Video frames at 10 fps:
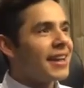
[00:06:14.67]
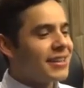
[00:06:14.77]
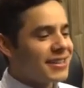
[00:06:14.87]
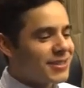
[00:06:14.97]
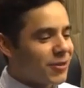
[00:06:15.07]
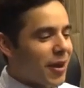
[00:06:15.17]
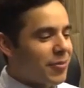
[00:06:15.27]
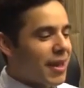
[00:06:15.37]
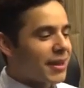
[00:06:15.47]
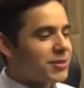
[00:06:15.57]
that I can
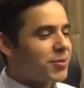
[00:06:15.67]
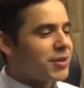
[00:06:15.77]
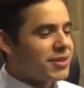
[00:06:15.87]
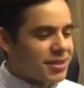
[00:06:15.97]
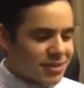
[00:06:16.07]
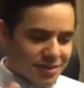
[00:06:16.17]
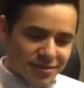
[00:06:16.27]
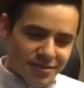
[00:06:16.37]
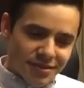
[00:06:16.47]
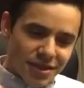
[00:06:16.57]
describe that experience
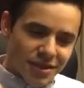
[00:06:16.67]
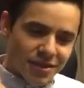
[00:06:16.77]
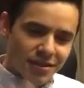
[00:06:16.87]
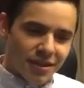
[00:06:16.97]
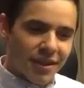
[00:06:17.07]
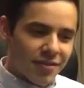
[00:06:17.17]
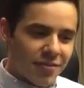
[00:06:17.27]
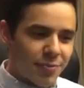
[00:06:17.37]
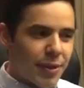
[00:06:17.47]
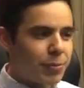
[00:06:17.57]
is to
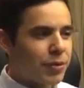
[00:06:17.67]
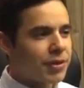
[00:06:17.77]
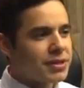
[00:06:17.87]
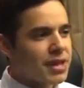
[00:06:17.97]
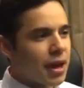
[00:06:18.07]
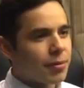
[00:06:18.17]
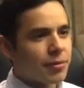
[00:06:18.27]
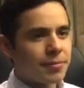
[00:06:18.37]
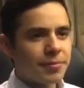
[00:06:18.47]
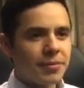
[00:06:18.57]
give people this
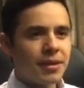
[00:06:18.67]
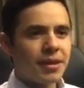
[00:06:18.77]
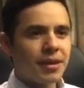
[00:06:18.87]
album.